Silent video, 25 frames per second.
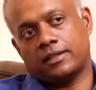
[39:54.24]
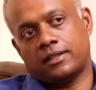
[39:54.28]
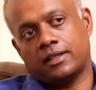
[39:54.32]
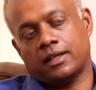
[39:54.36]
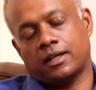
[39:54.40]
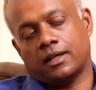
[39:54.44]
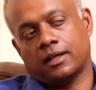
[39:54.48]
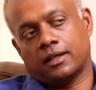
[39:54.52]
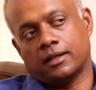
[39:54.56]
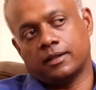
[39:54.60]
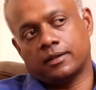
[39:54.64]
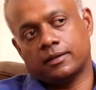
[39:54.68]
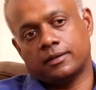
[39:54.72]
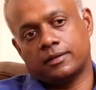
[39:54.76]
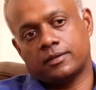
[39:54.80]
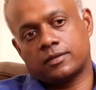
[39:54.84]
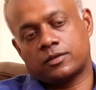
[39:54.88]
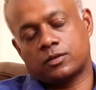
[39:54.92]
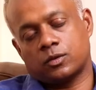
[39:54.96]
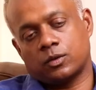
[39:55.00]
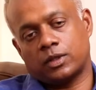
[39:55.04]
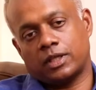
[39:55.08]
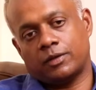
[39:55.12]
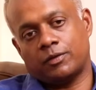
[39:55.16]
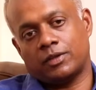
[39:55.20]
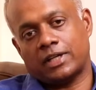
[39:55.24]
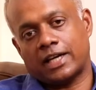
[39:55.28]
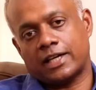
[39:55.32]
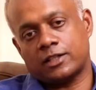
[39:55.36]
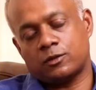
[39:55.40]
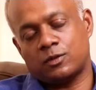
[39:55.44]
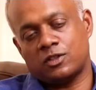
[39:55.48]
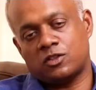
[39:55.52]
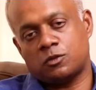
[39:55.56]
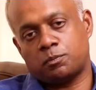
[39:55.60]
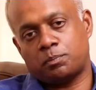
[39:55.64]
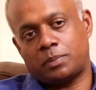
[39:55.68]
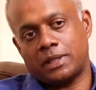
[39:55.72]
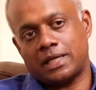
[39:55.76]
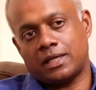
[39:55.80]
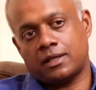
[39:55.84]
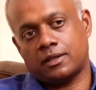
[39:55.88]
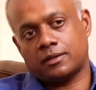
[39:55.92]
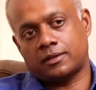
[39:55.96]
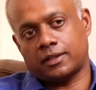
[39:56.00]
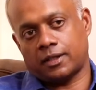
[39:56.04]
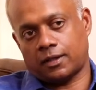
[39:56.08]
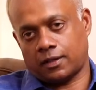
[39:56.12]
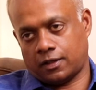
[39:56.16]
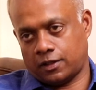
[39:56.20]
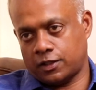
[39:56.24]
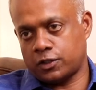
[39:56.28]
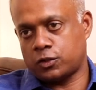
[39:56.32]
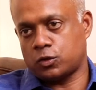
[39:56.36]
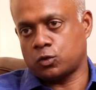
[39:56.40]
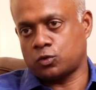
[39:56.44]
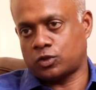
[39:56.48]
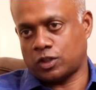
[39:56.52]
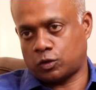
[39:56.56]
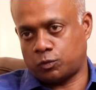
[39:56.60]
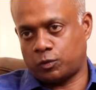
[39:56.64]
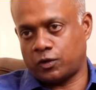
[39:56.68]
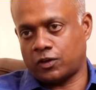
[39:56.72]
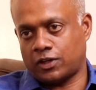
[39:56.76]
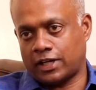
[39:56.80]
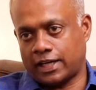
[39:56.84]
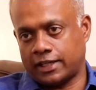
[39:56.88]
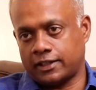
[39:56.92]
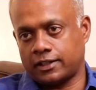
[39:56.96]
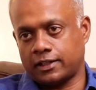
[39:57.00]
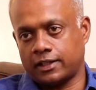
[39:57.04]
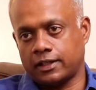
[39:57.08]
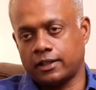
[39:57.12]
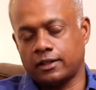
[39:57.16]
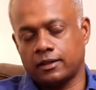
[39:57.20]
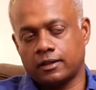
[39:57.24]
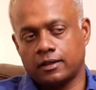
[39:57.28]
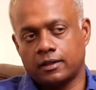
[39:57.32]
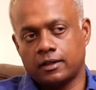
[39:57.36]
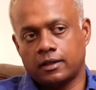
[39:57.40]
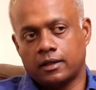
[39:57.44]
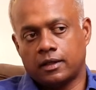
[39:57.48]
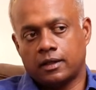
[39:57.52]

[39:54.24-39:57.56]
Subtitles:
Yeah. So even as we speak, there are issues that we're handling.